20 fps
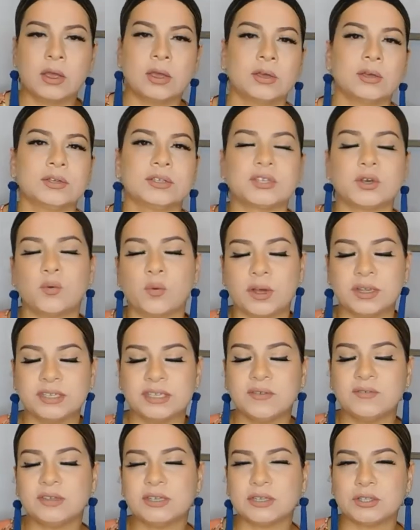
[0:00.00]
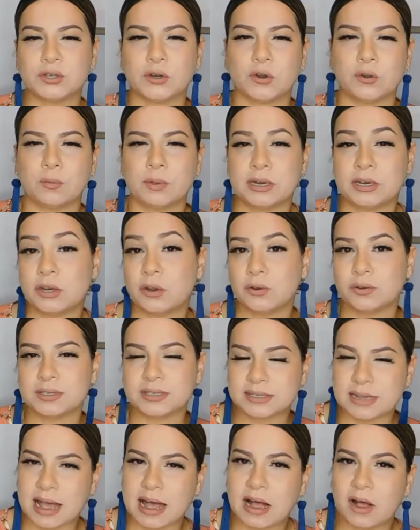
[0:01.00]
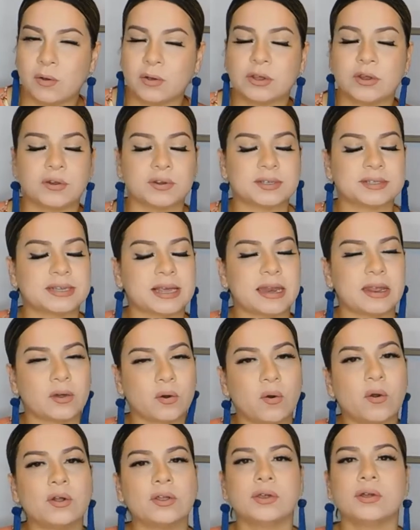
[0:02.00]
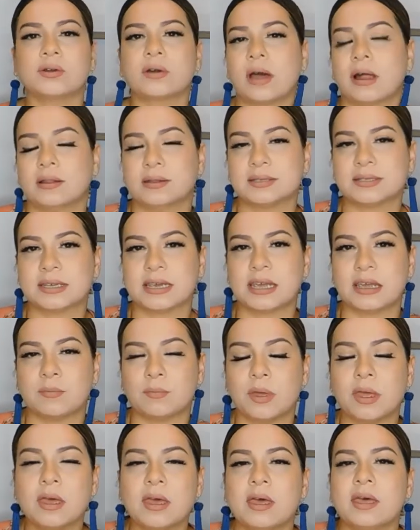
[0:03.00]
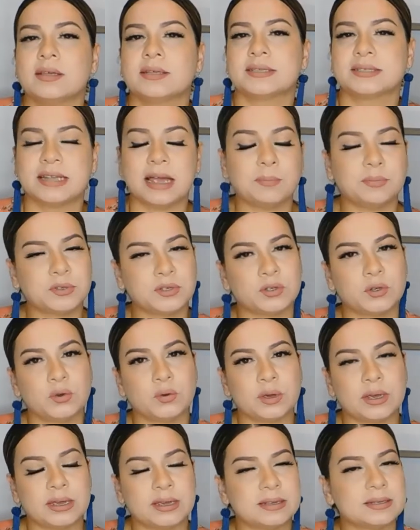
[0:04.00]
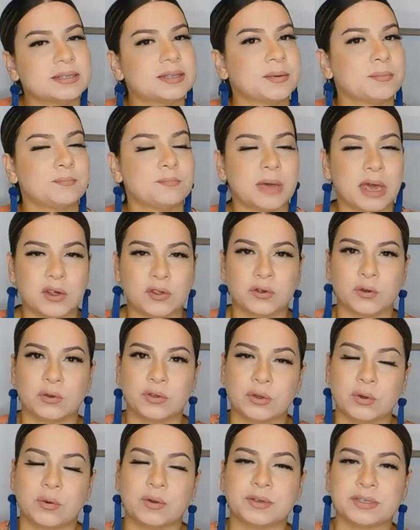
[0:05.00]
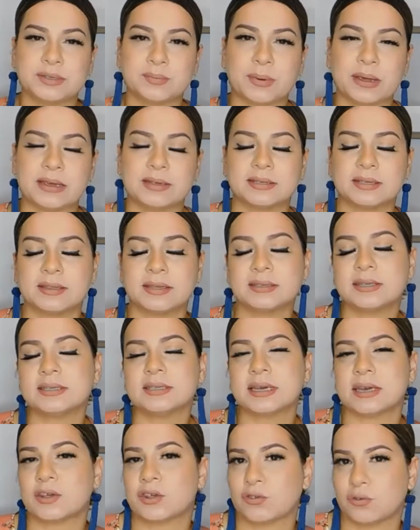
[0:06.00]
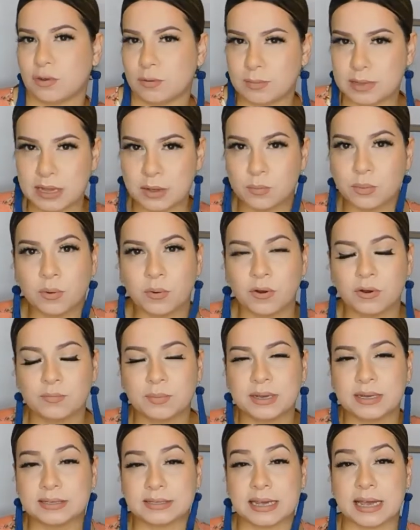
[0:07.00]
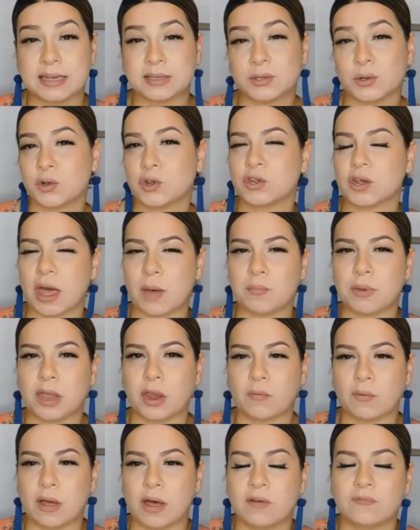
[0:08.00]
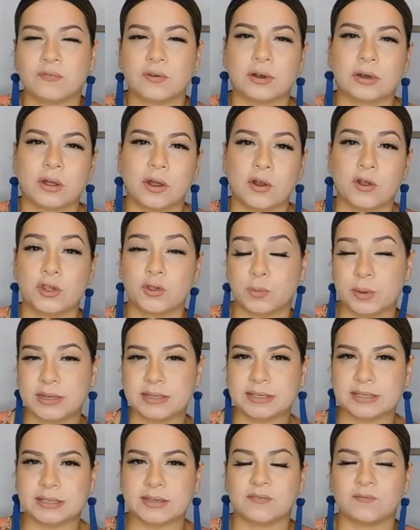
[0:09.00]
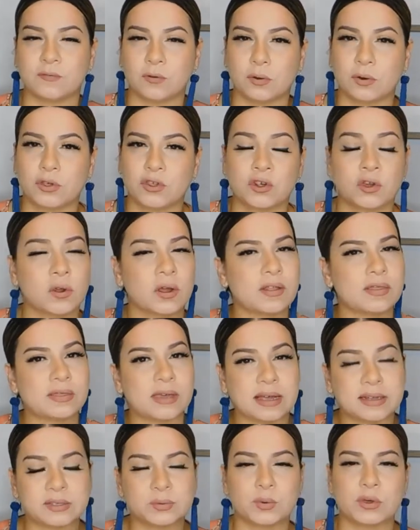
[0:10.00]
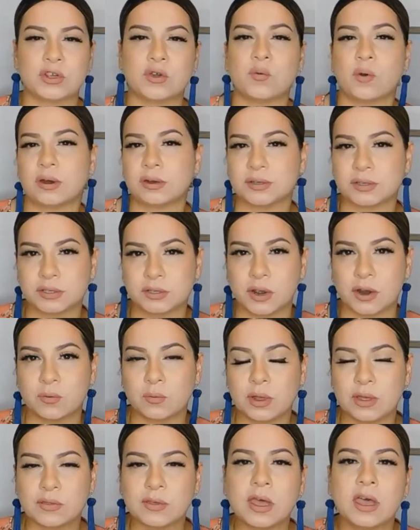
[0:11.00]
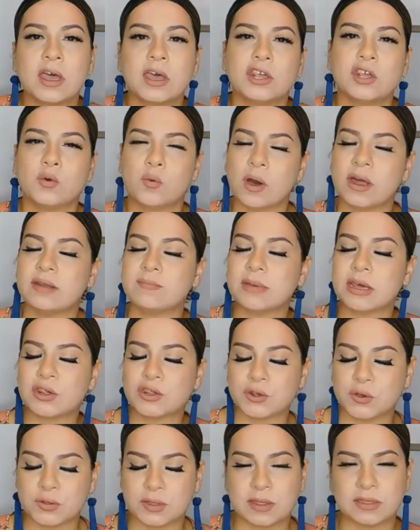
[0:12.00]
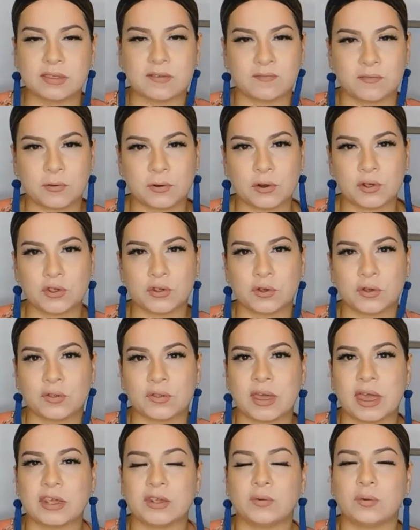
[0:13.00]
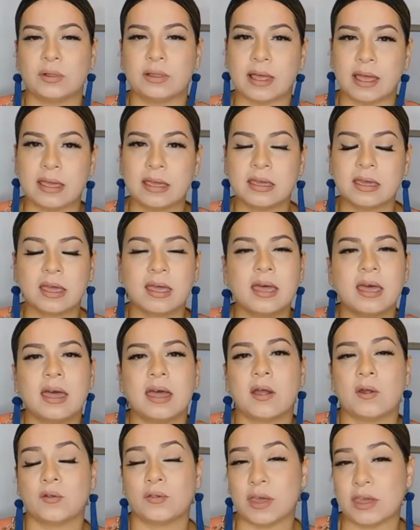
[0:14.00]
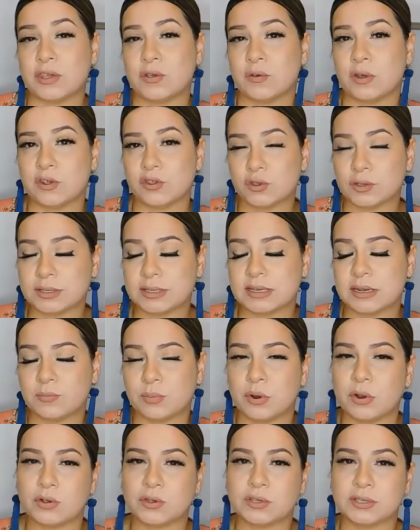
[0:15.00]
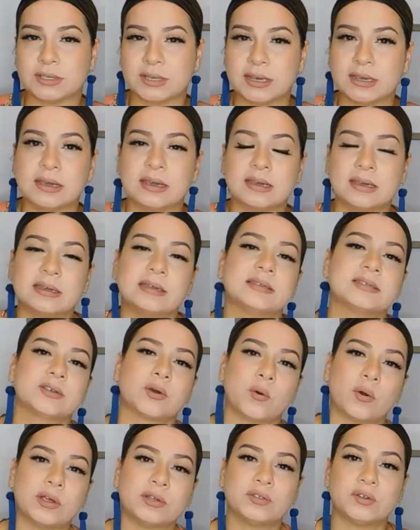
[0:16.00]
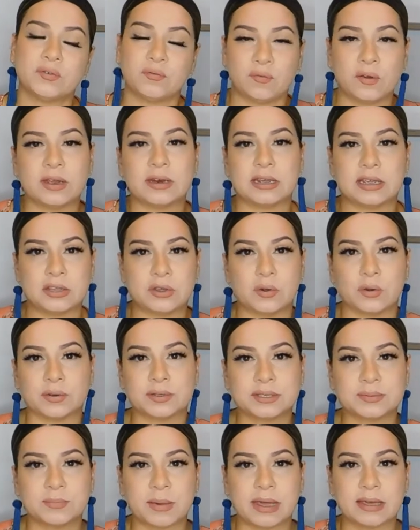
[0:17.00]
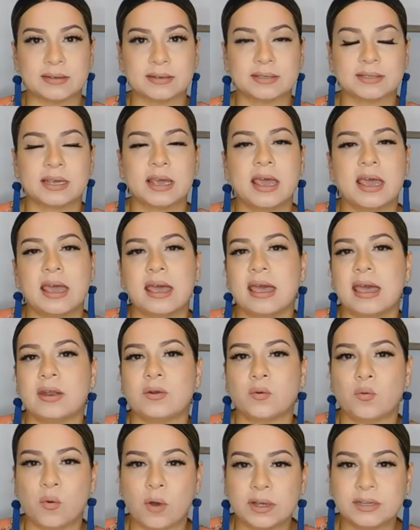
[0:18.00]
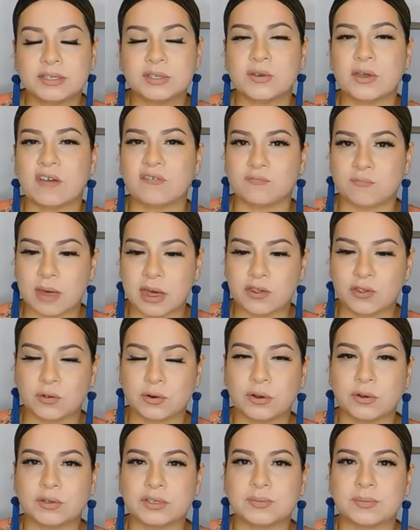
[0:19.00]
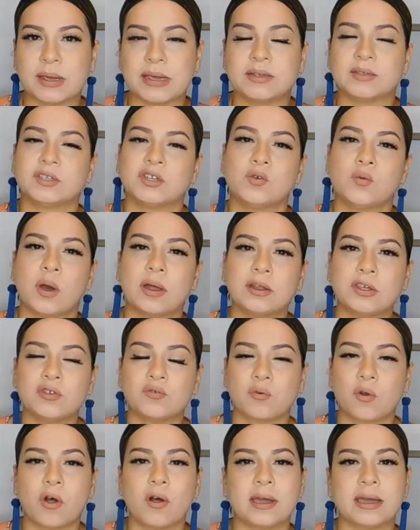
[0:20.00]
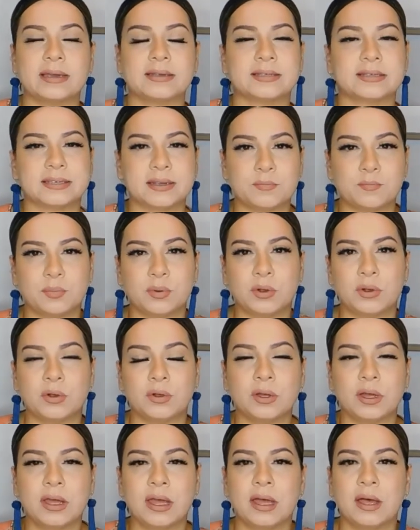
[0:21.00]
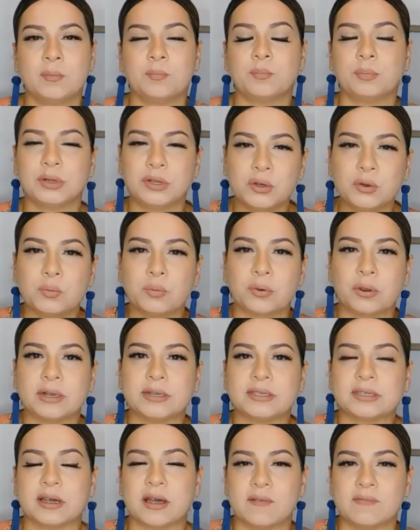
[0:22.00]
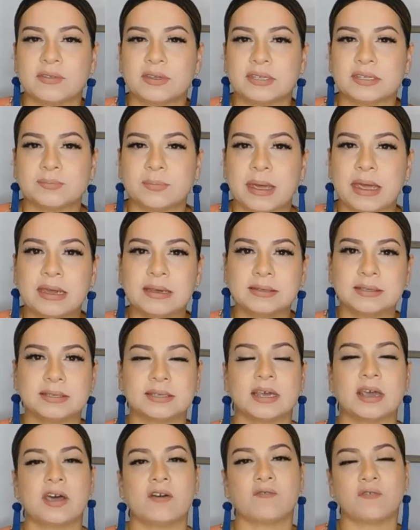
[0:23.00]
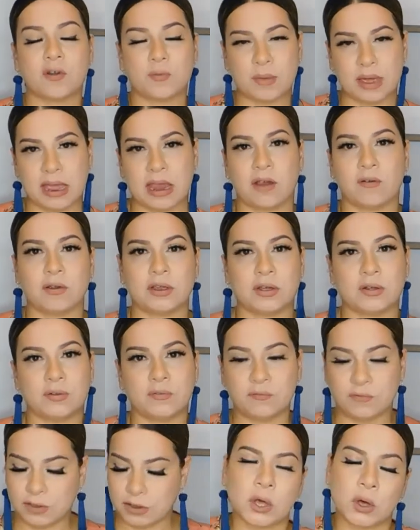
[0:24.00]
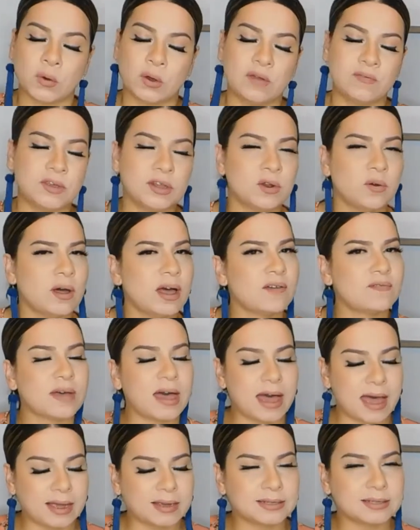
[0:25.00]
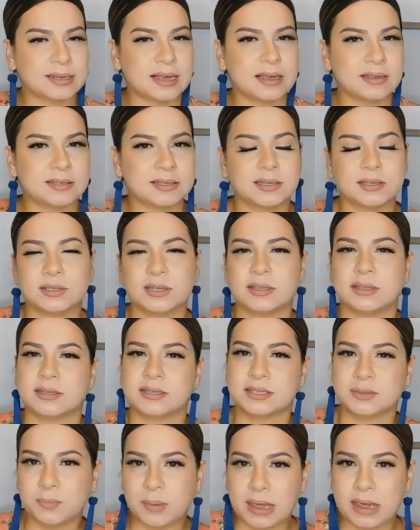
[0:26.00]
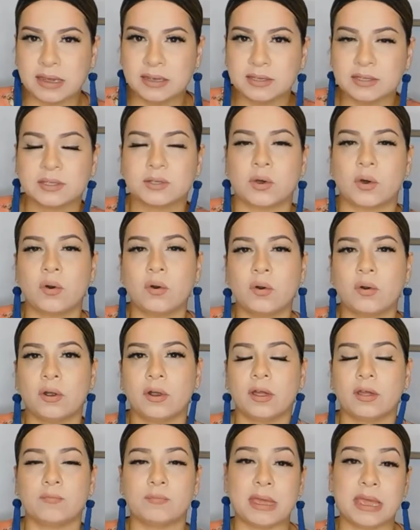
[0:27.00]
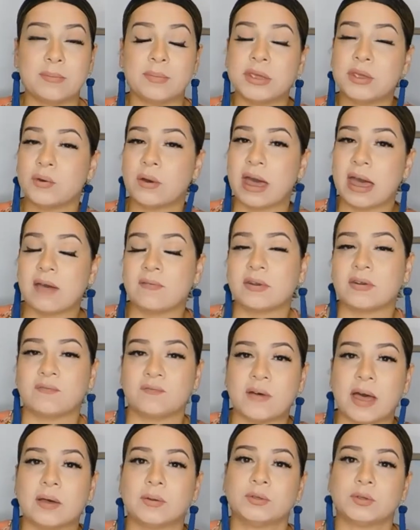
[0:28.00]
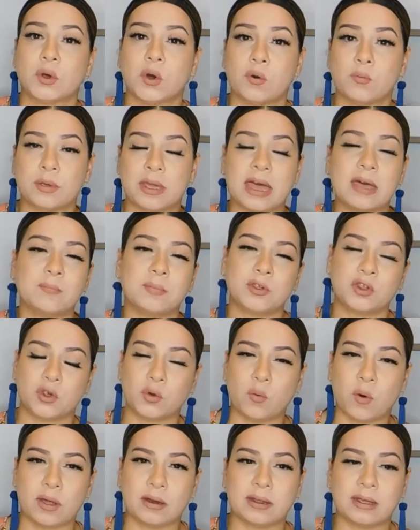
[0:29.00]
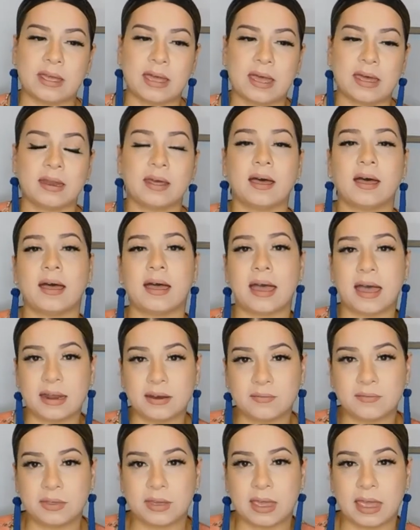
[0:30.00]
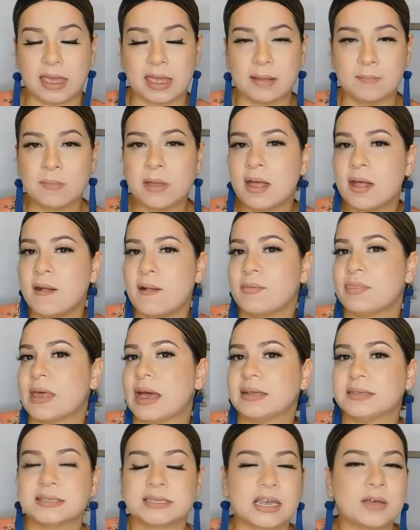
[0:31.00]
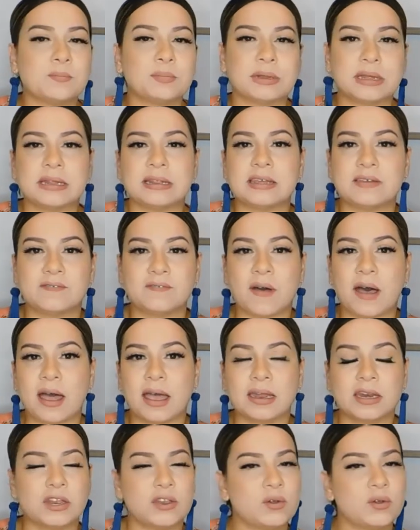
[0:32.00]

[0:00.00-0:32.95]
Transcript: So once you've determined your style, your aesthetic, or your color scheme, step 2 is measure your space. This is extremely important because as you're shopping around for large pieces of furniture, and that's what you want to start with, you want to make sure that the furniture that you like or that you're interested in purchasing is going to fit in your space. And once you have measured your space, you want to draw a simple blueprint of the space from an aerial view. So if you don't have access to the space, or maybe you haven't found a home yet, but you want to get ahead of the game, that's completely fine.